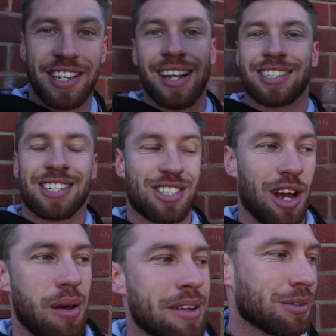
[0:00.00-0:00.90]
Yes,
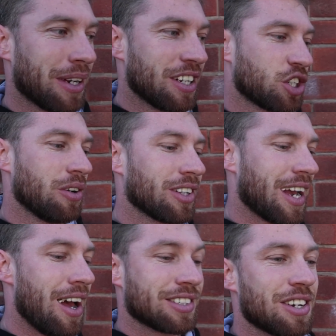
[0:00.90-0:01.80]
so that means we're going to insure all the
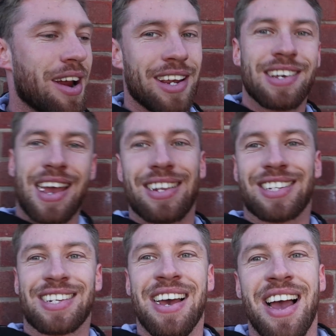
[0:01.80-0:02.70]
cars. Great,
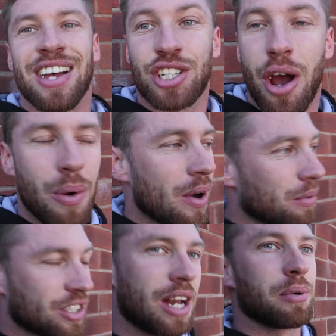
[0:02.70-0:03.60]
yes. So
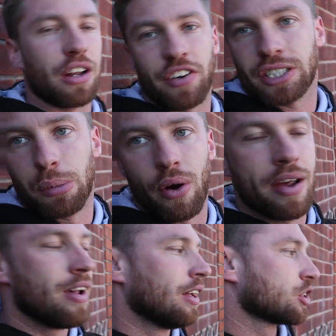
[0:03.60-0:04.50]
today we're going to fix the Bora.
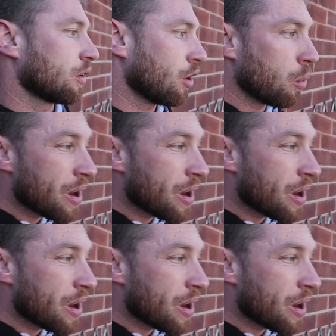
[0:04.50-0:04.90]
So I've got a